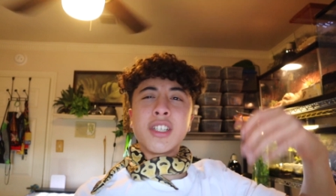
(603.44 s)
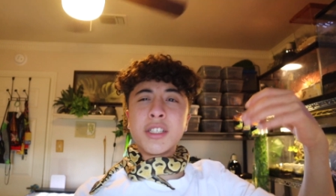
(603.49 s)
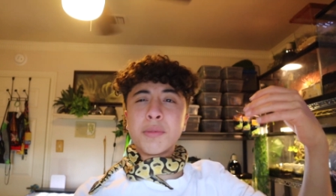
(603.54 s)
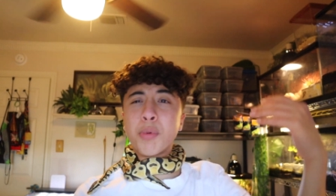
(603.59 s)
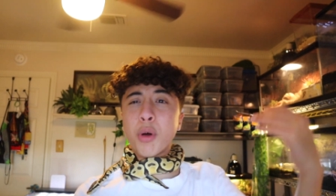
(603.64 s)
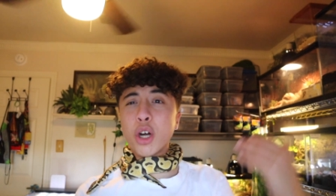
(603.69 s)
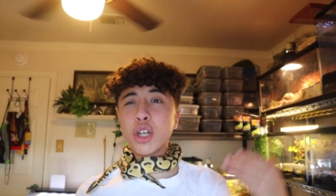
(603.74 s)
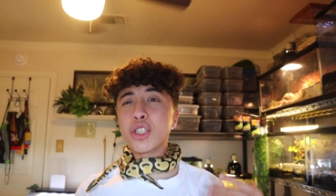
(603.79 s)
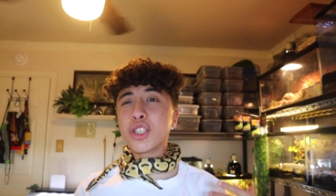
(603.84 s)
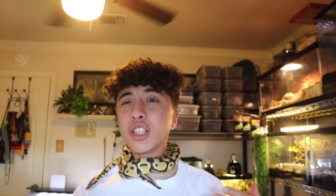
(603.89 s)
because
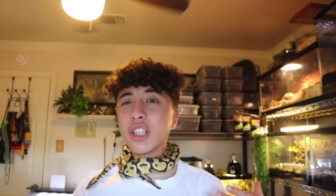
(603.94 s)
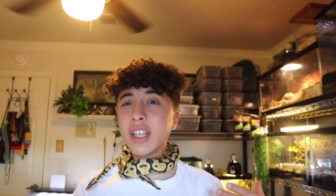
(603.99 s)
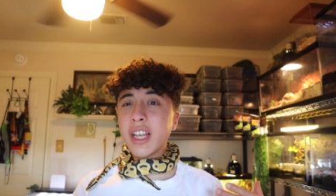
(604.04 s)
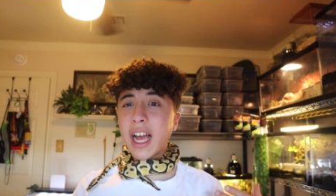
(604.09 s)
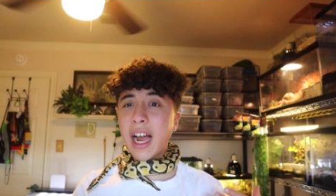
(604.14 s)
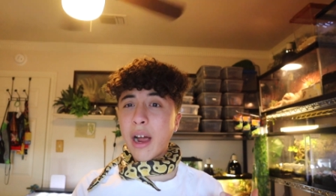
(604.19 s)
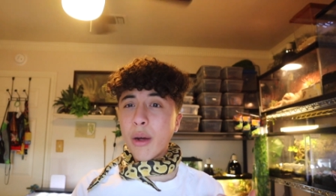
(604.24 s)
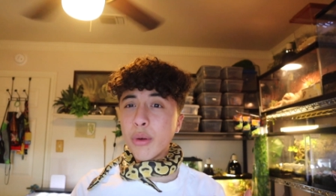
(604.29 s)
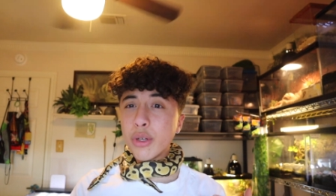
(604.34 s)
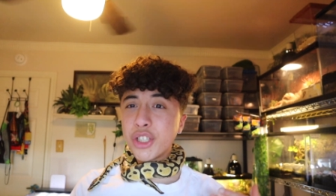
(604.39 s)
personally,
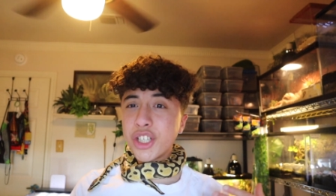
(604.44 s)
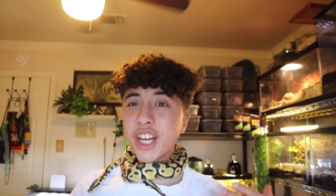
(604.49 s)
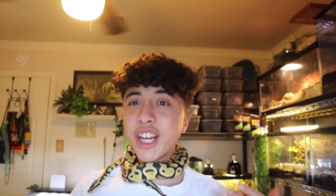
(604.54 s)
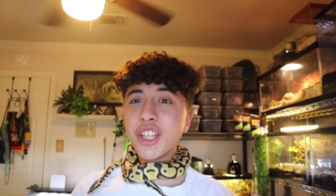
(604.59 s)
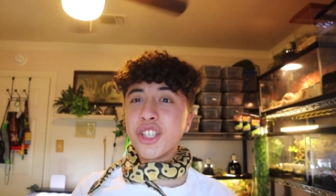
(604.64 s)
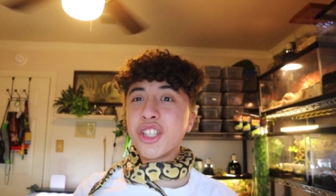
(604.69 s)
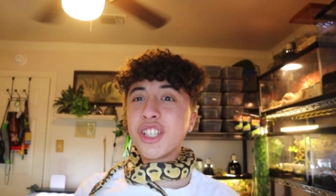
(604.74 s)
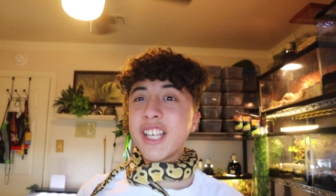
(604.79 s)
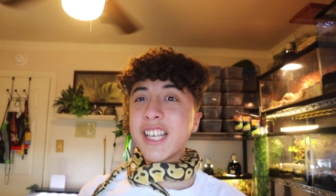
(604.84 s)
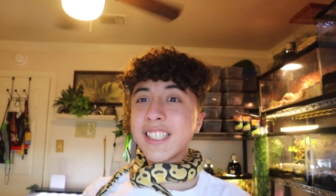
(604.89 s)
I would
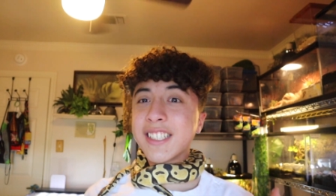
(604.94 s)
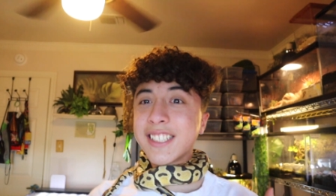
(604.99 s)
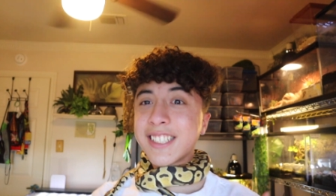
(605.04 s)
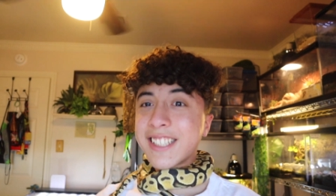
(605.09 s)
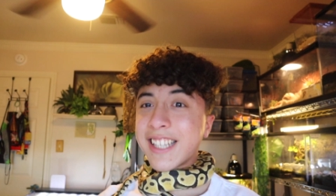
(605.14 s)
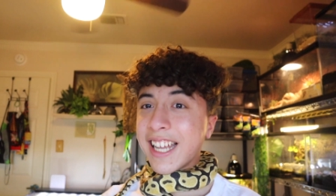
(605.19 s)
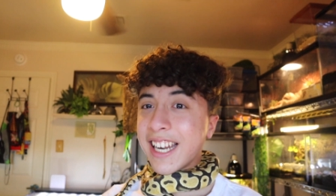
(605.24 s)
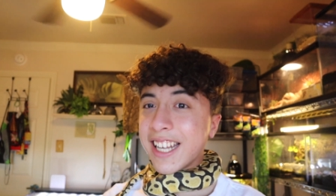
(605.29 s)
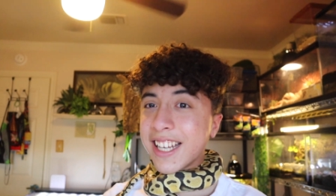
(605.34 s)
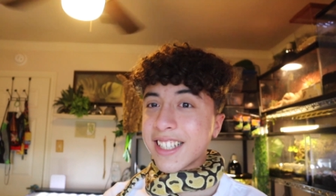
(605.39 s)
change the
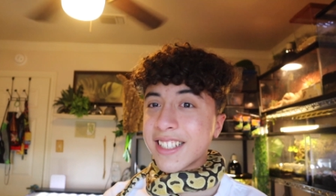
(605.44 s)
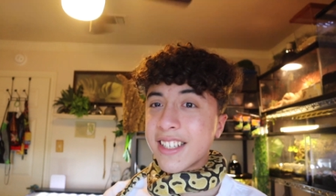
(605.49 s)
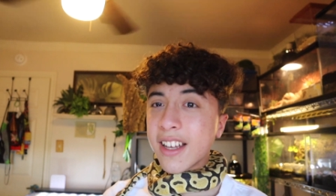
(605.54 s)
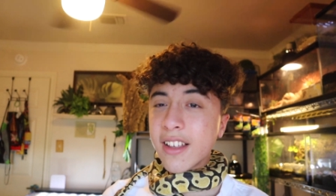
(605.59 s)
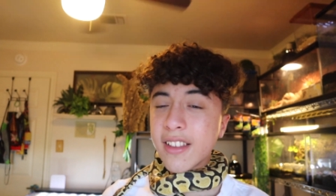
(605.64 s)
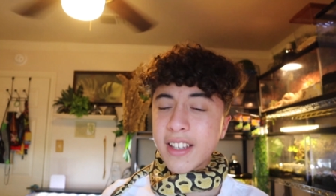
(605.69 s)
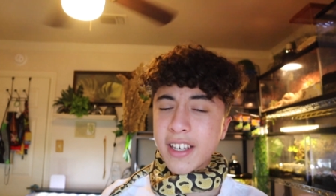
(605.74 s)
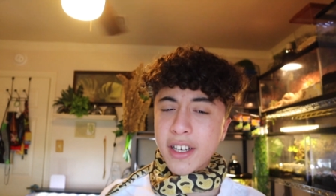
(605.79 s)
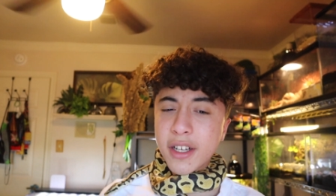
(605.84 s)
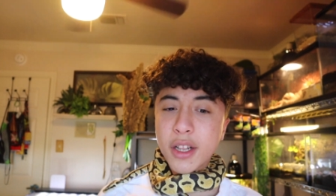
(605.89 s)
aesthetics
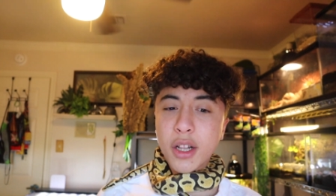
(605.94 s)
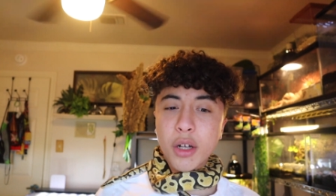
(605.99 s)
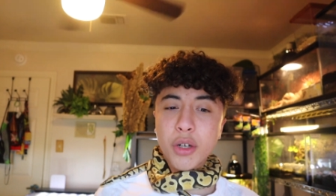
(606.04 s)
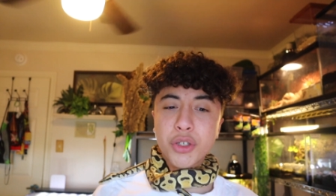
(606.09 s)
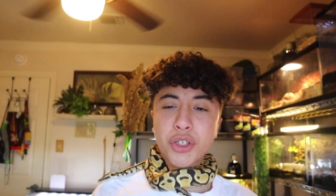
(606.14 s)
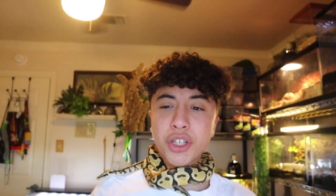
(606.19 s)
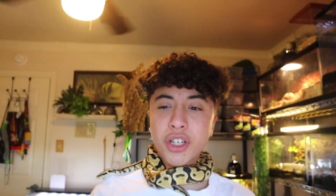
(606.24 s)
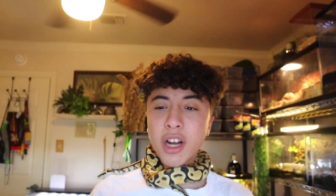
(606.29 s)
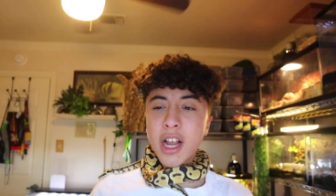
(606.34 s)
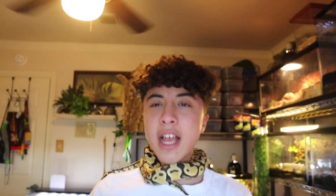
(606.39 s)
of the
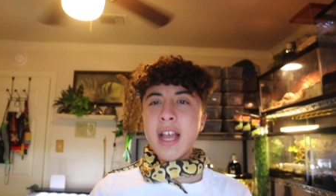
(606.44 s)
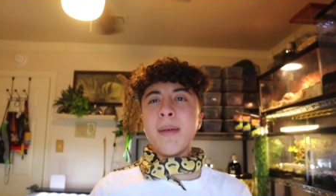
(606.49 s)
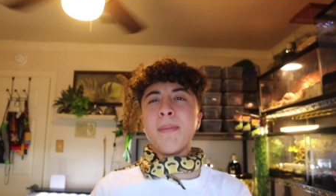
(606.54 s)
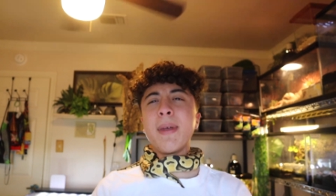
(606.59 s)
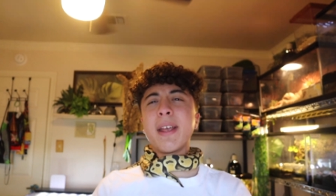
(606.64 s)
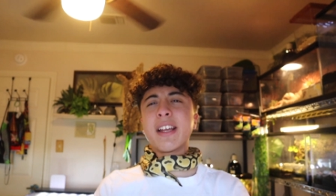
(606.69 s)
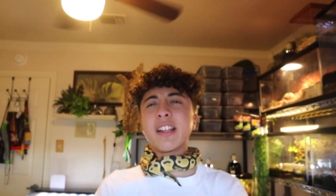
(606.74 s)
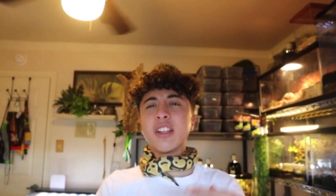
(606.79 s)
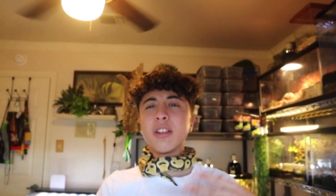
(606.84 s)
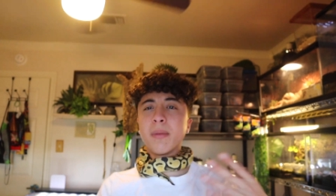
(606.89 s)
enclosure,
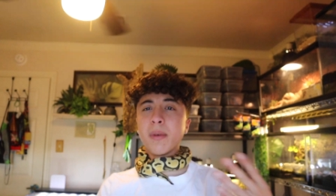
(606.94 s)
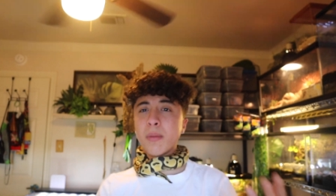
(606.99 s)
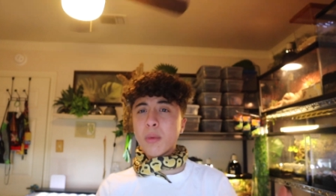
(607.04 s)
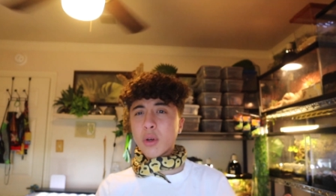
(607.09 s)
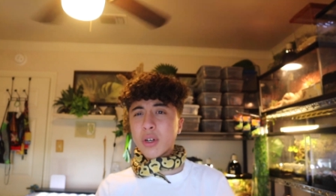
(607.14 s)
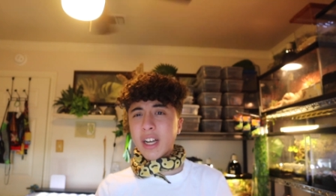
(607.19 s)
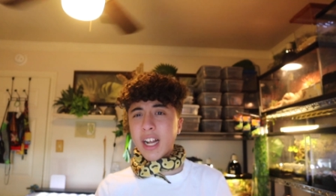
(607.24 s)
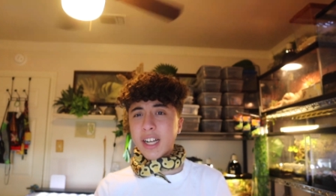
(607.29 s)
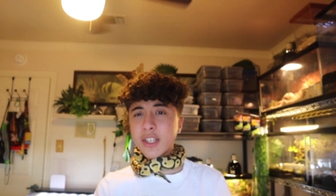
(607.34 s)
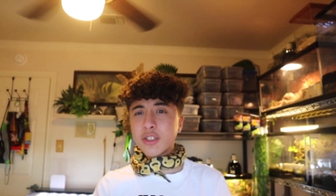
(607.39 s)
make it a little bit more
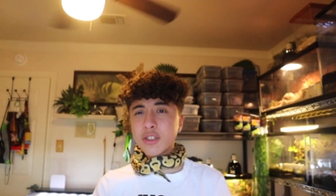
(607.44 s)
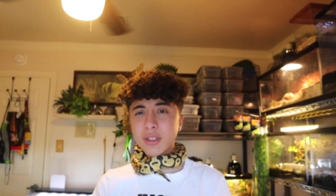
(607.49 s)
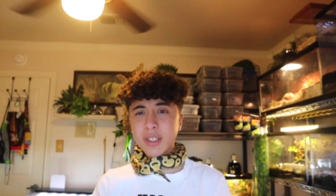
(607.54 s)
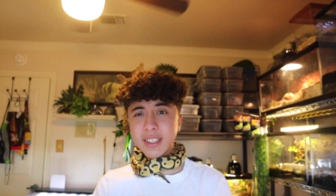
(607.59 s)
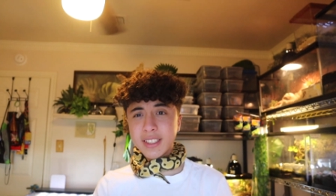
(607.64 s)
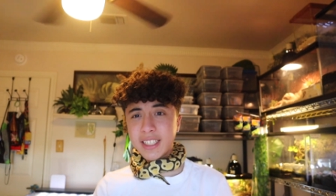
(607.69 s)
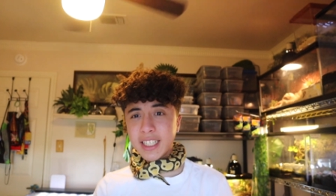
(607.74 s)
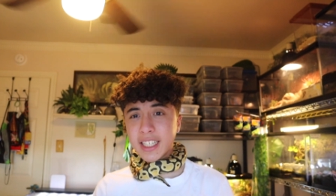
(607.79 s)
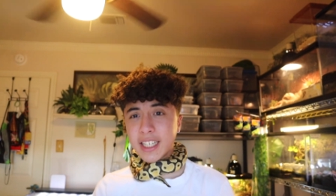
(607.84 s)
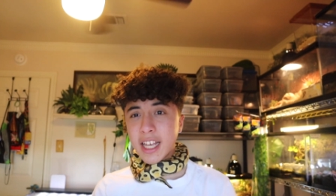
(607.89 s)

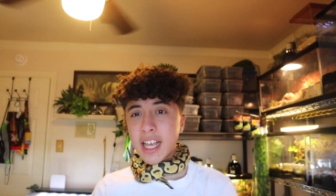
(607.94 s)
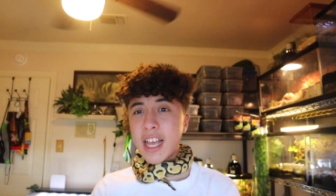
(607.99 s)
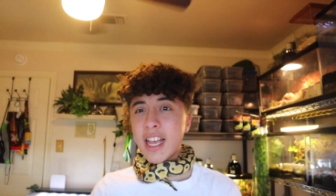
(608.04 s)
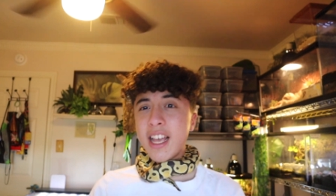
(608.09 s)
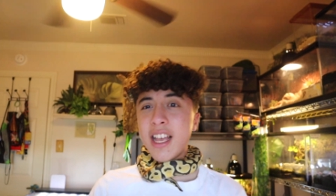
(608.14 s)
naturalistic.